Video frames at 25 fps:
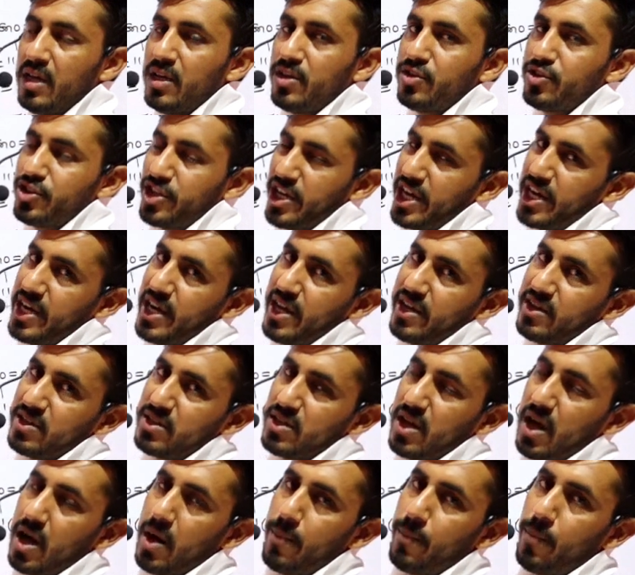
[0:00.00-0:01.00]
sin
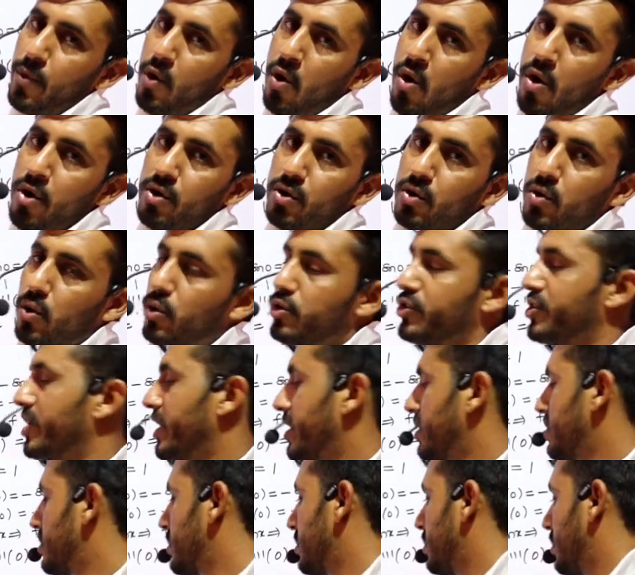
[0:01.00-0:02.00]
x upon cos
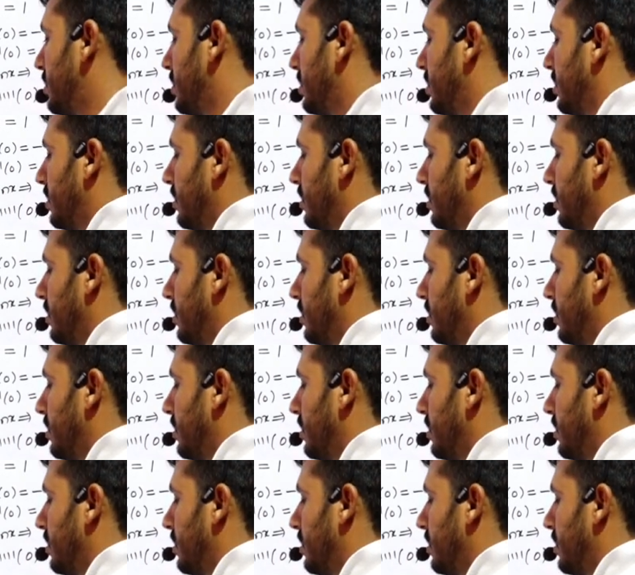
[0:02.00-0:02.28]
x.